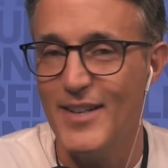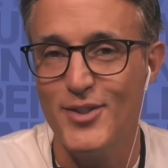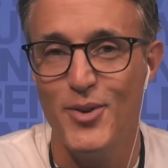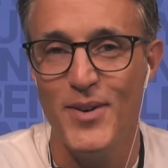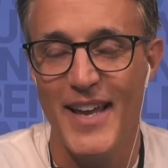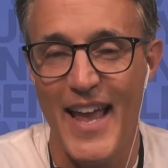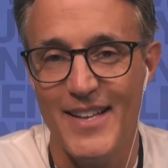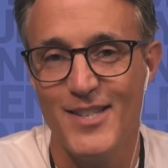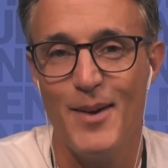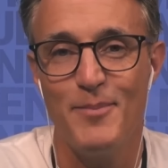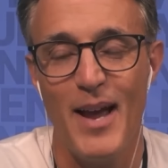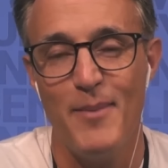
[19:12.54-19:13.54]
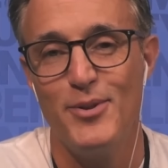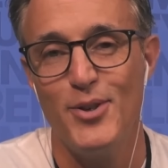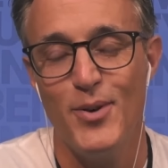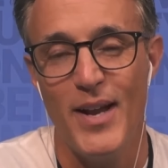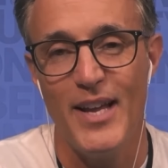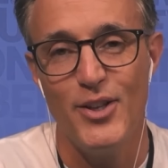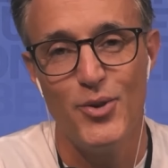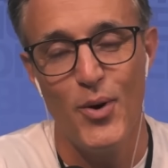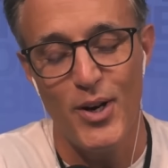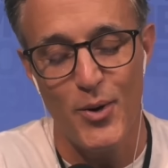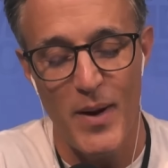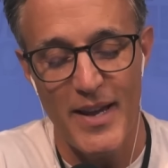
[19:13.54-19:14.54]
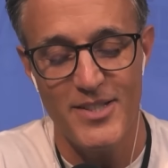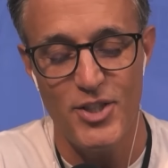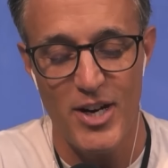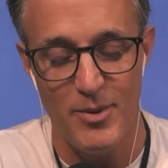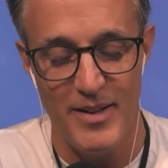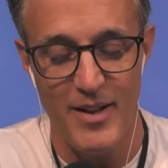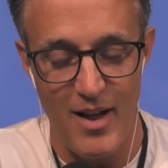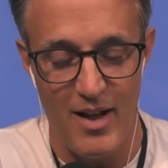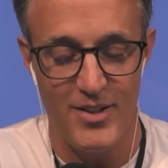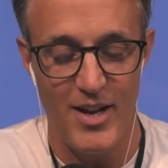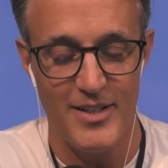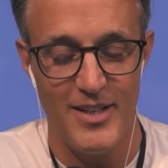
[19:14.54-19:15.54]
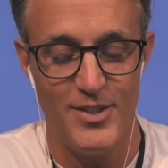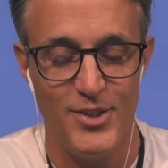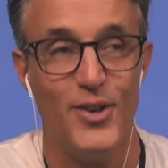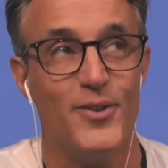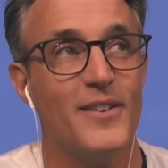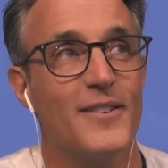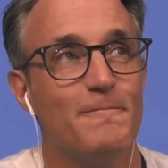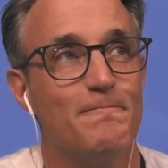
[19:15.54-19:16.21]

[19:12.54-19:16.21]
Let's do it again sometime soon. Enjoy your weeks, gentlemen. I'll talk to you soon.